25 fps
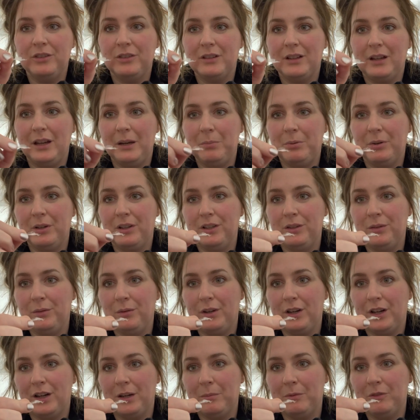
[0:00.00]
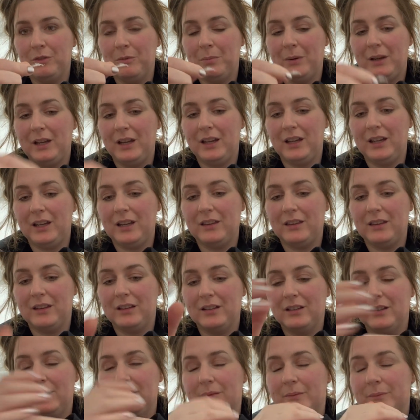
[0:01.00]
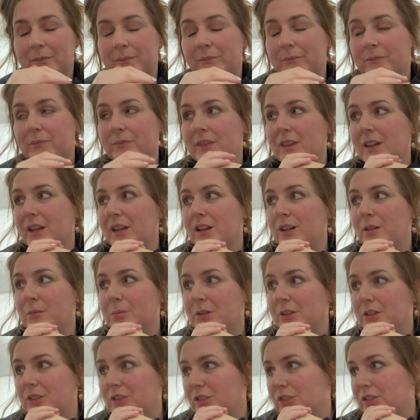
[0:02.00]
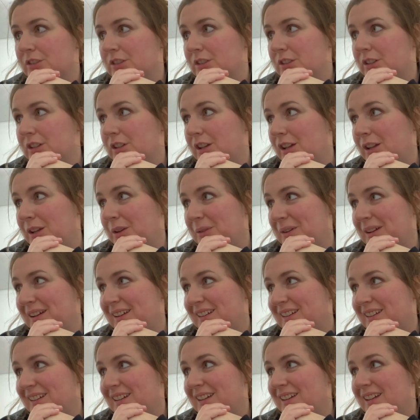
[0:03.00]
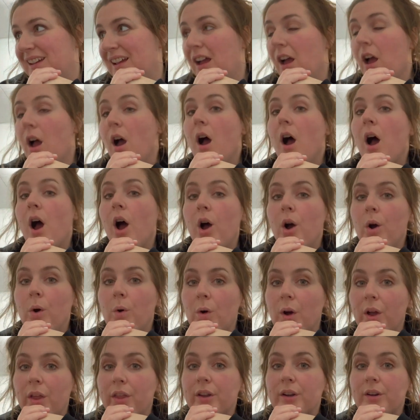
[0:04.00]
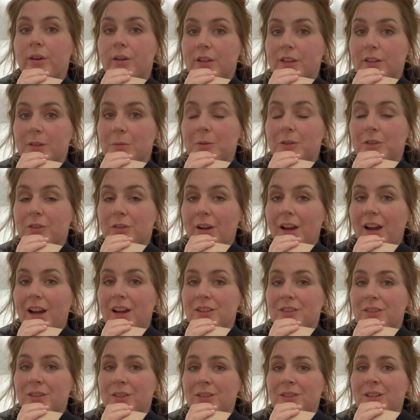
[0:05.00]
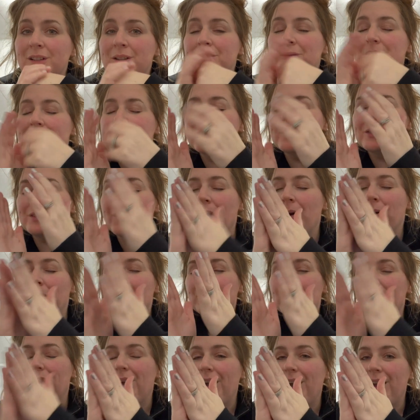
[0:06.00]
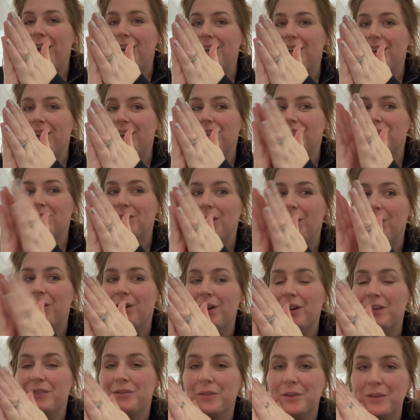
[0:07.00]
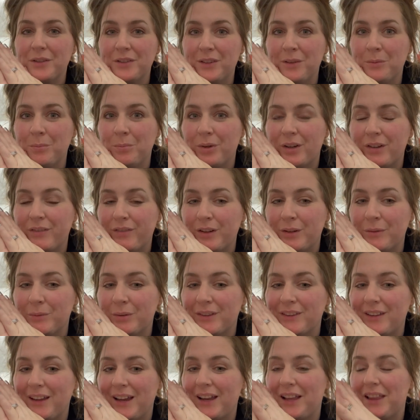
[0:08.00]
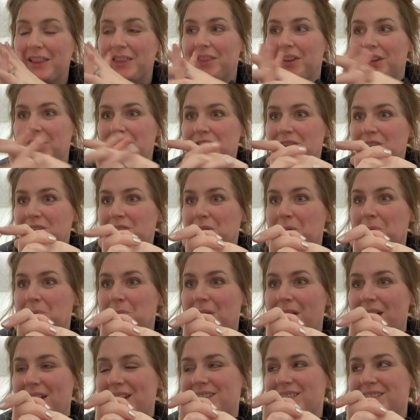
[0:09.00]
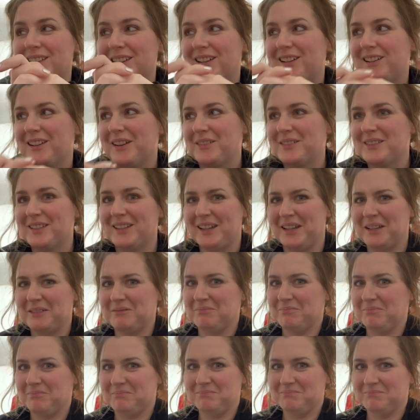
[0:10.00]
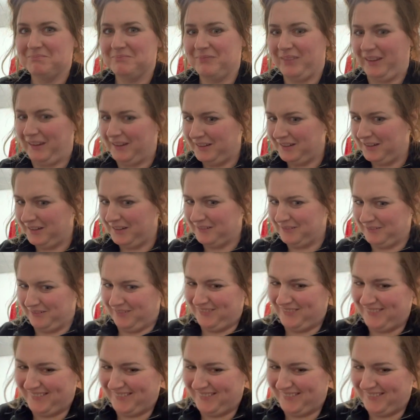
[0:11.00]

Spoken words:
I put a new garbage bag in the garbage. Anyway. Oh, the Christmas cracker turned out so good. So good. Florence's boyfriend was like, this is amazing. And I was like, thank you.